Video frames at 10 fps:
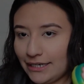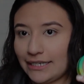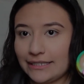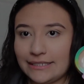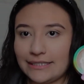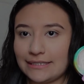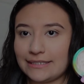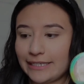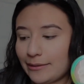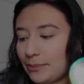This is a
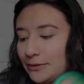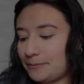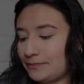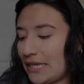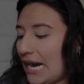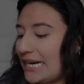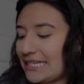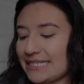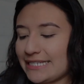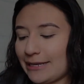staple.
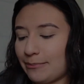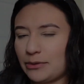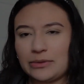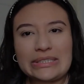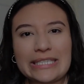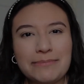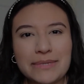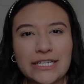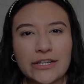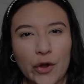Let
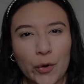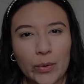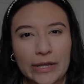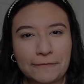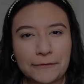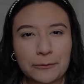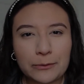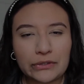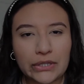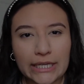me know if you
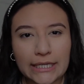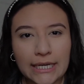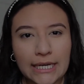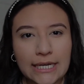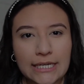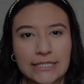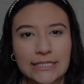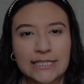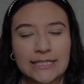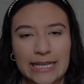would like
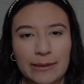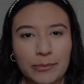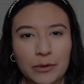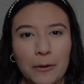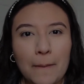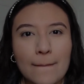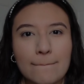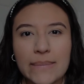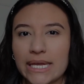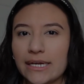staple
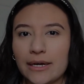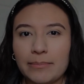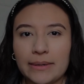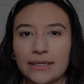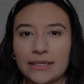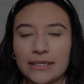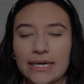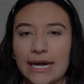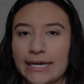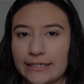makeup
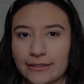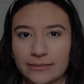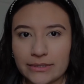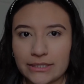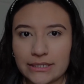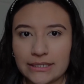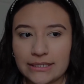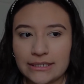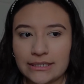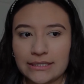items.
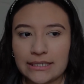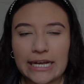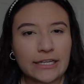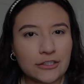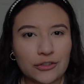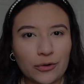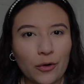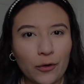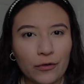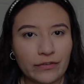I could do a
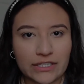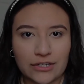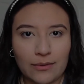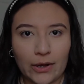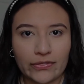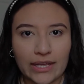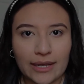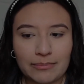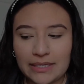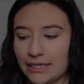whole video on that
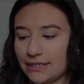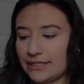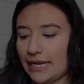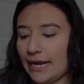because